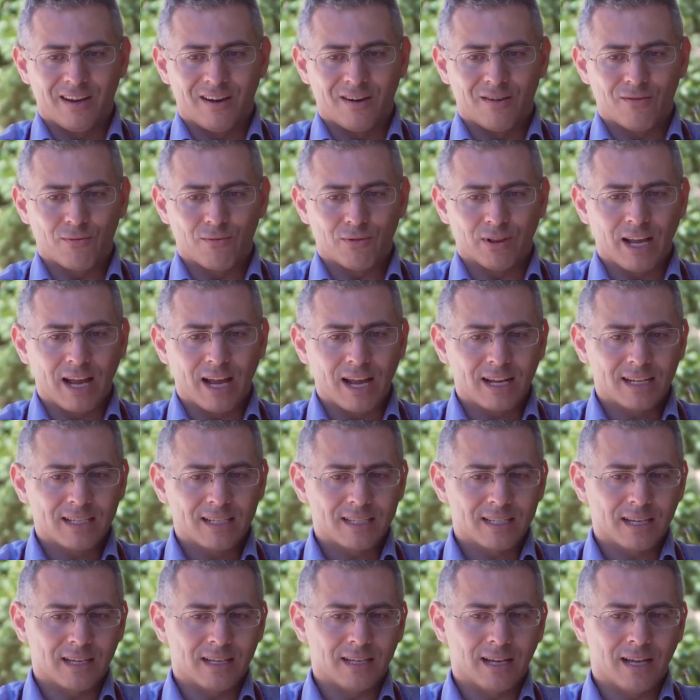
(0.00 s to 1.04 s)

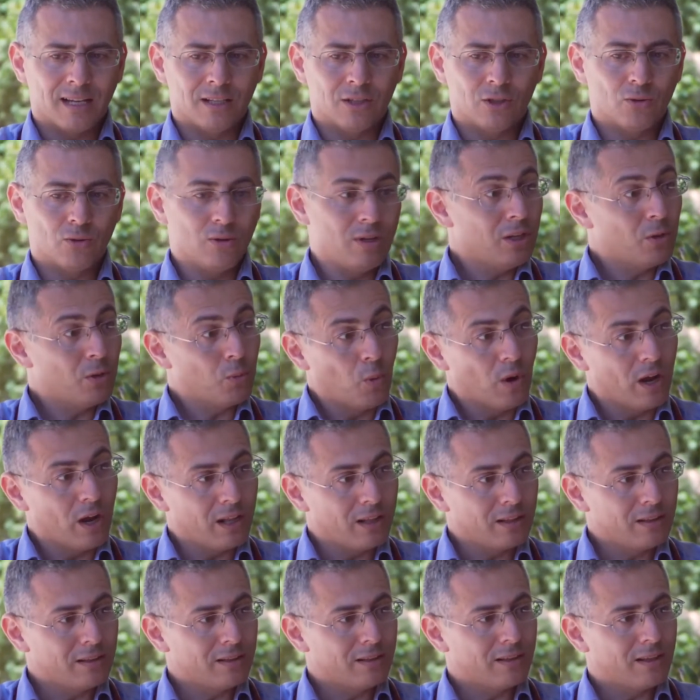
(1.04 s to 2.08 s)
relaxed, and to eat
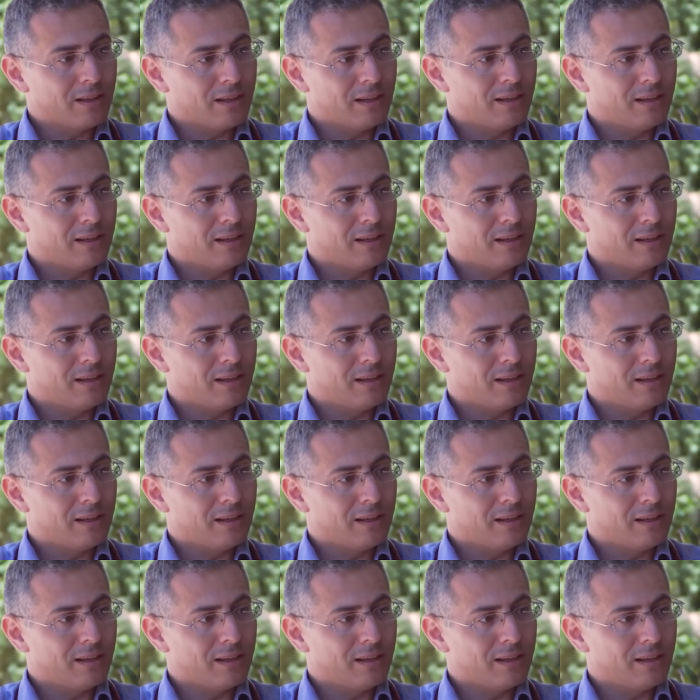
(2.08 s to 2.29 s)
well,